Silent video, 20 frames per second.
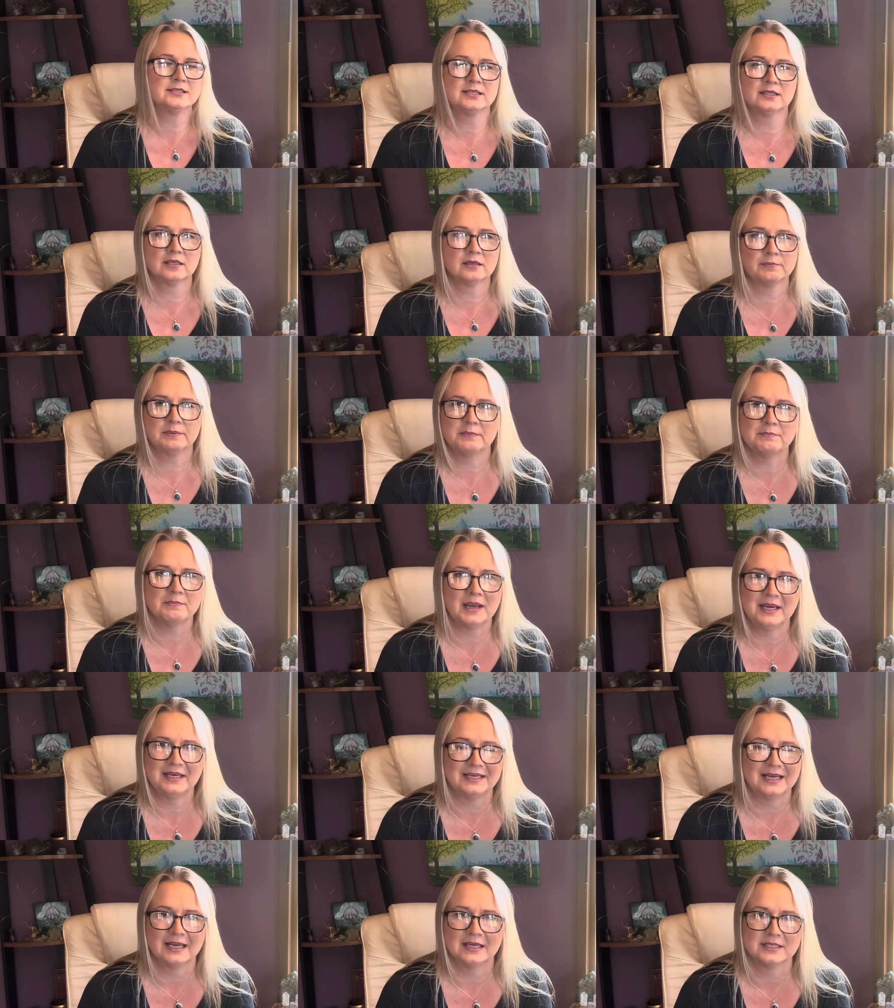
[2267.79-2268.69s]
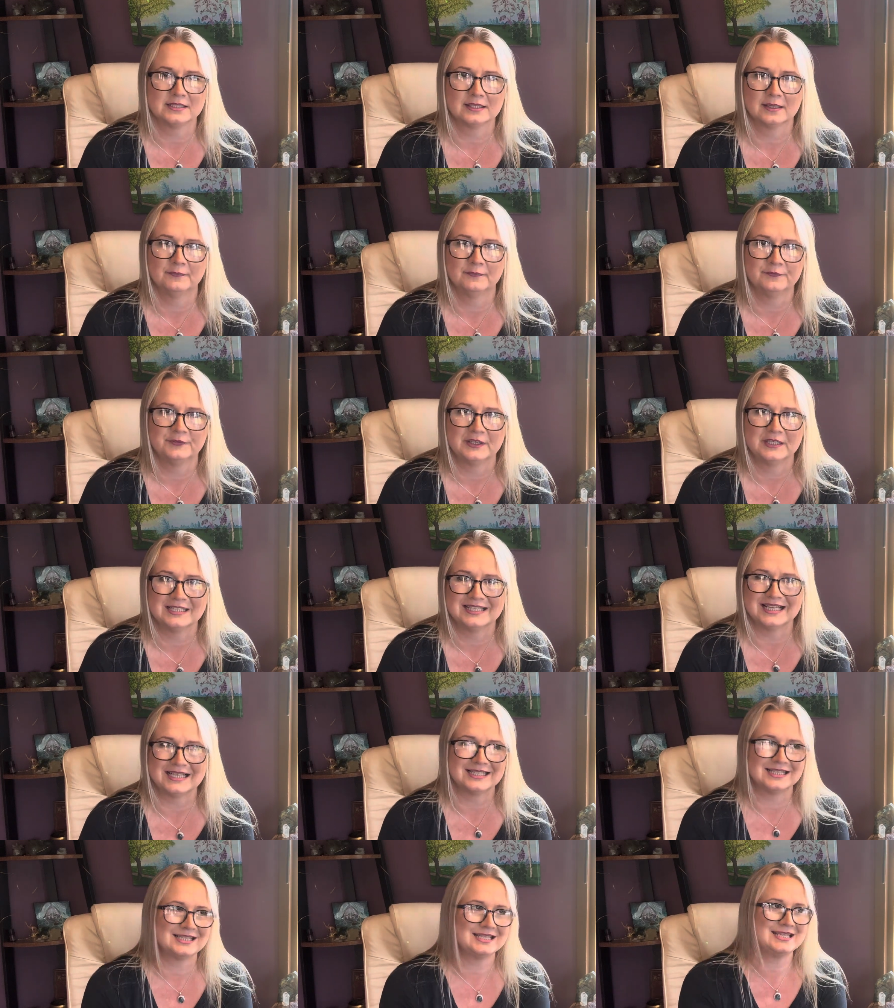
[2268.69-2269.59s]
that can be made out of some things.
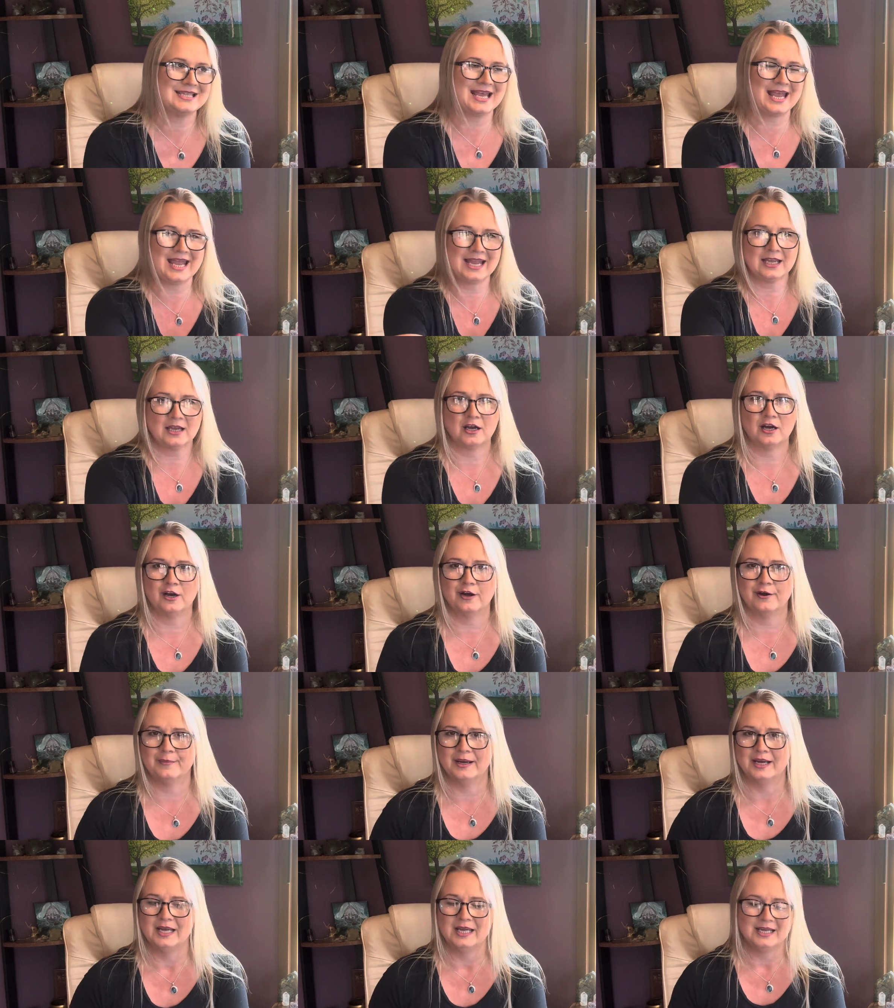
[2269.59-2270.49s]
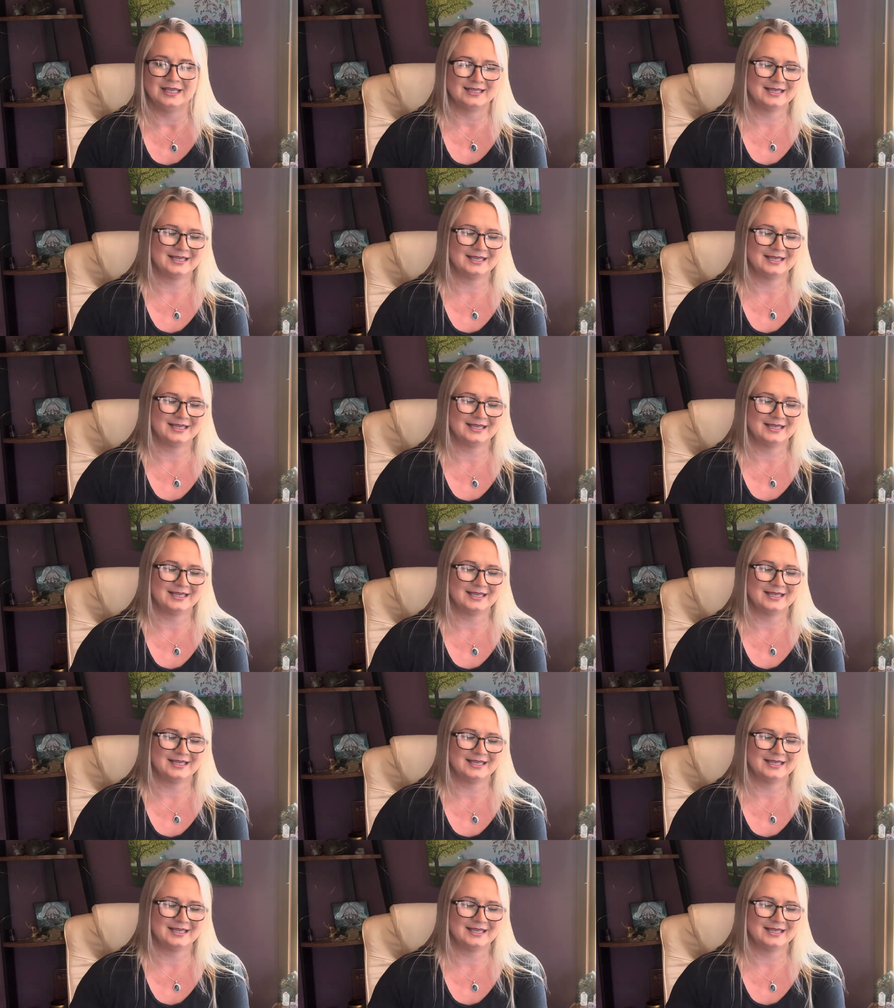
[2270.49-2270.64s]
That's their karma.